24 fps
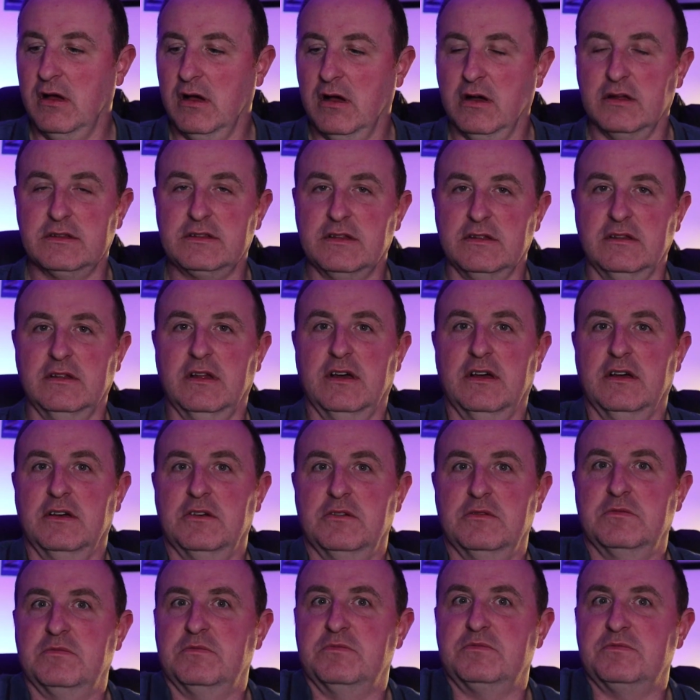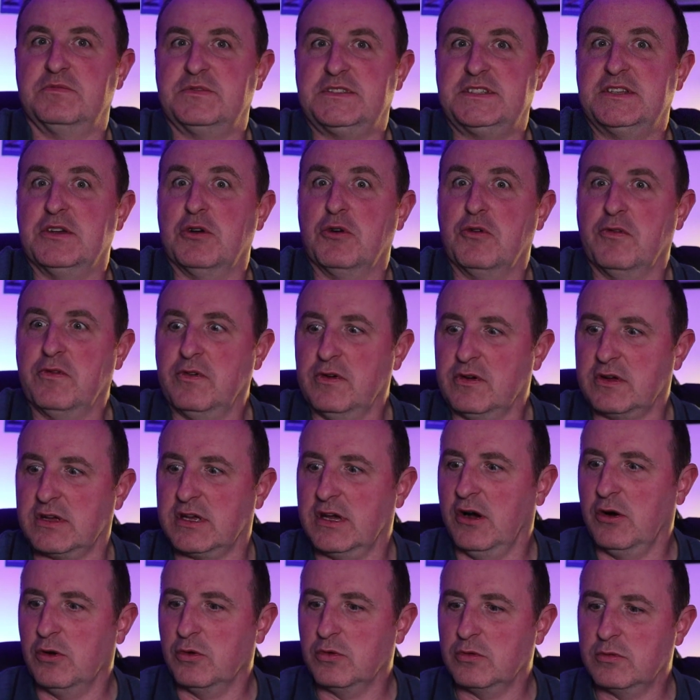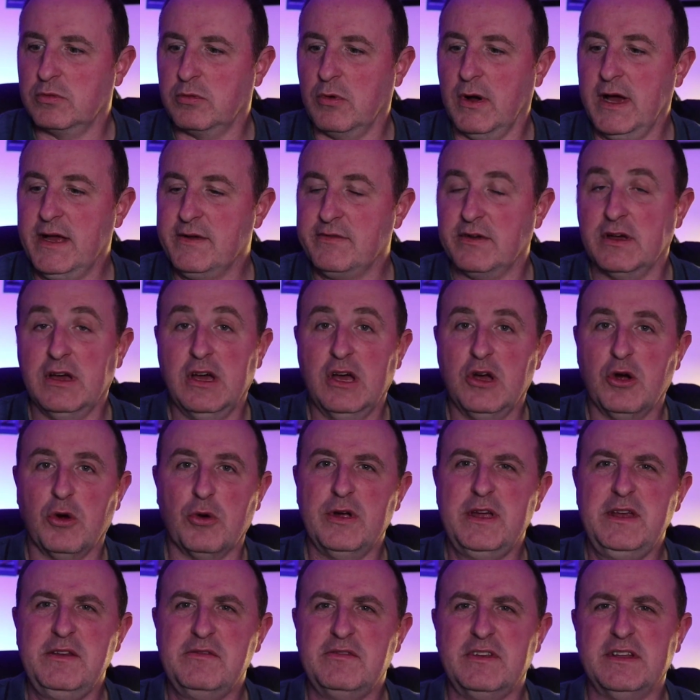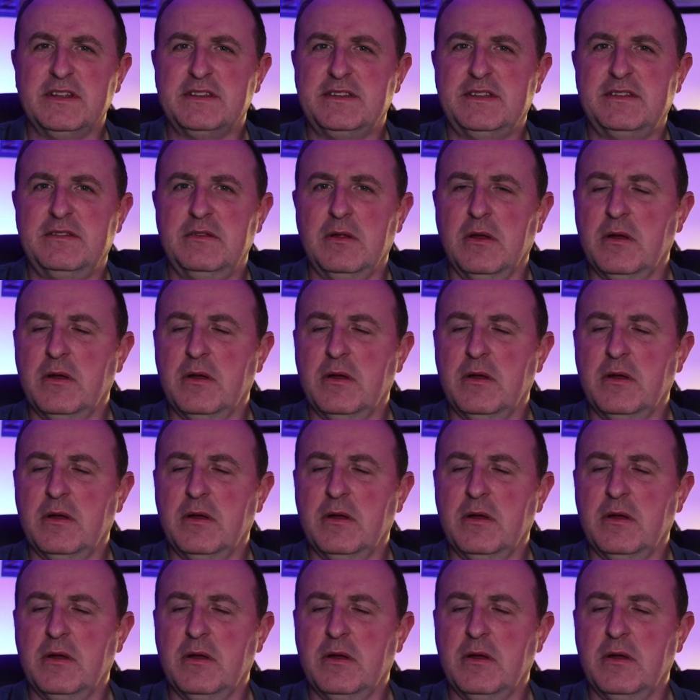I don't know, silver, gold, whatever, or even